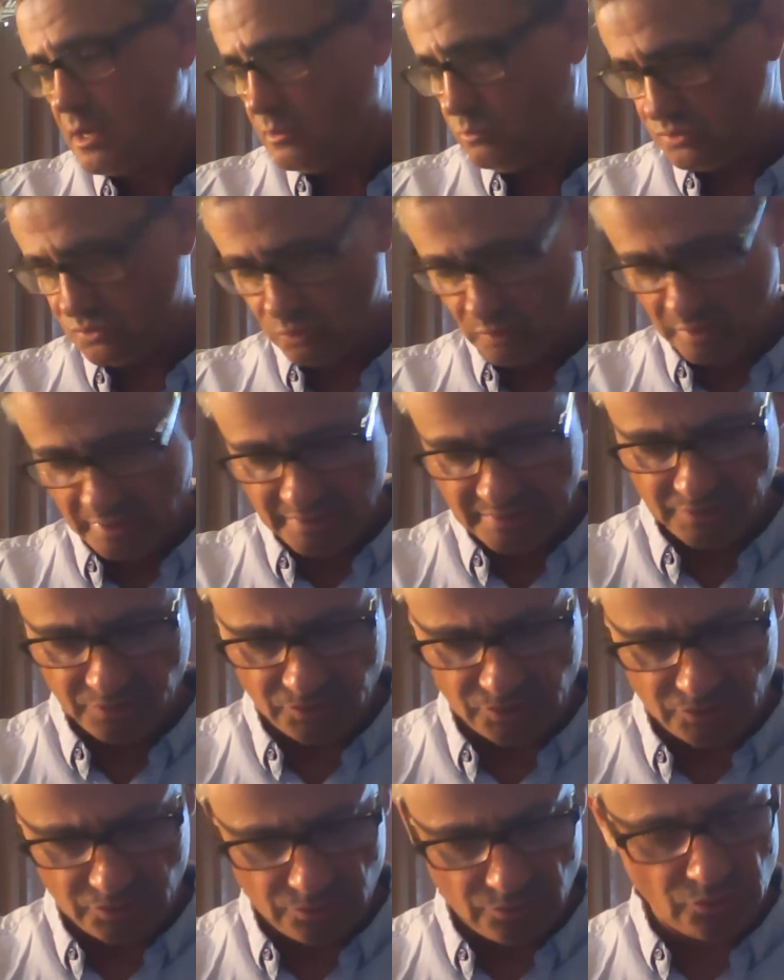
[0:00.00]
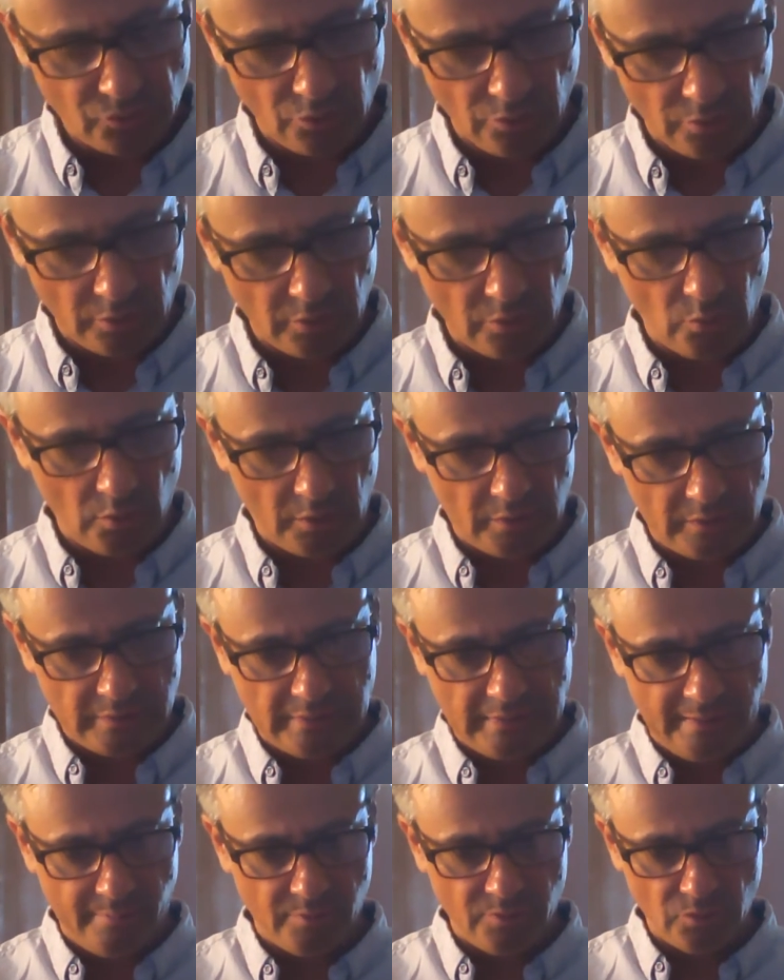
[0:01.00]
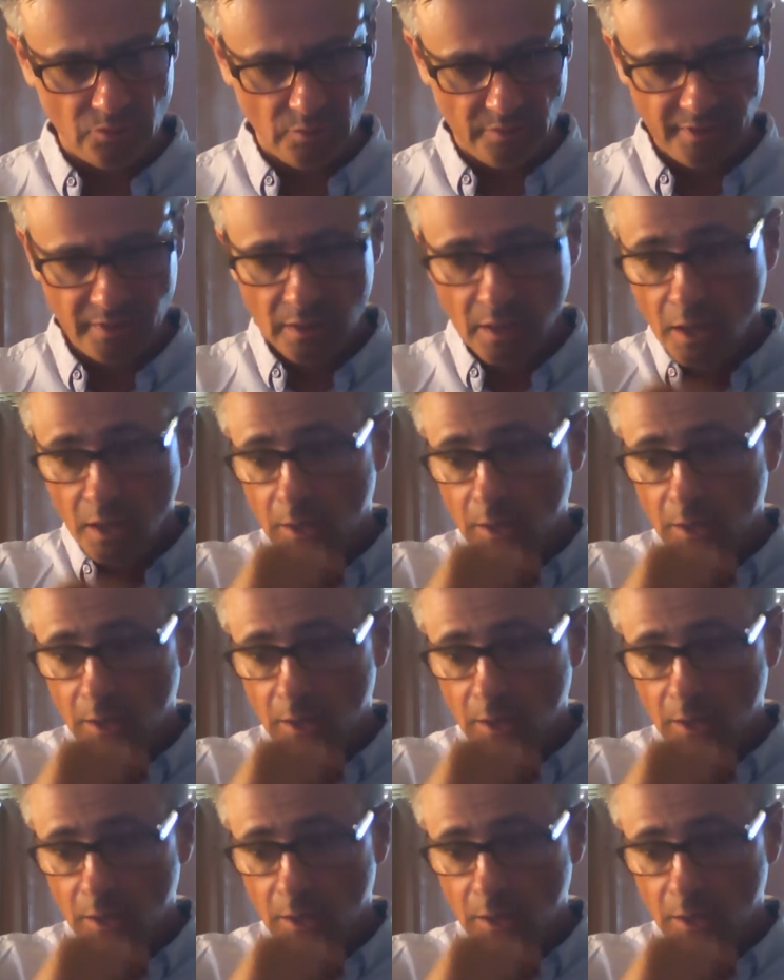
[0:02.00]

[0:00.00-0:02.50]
was what I tell students who are going to work in the laboratory.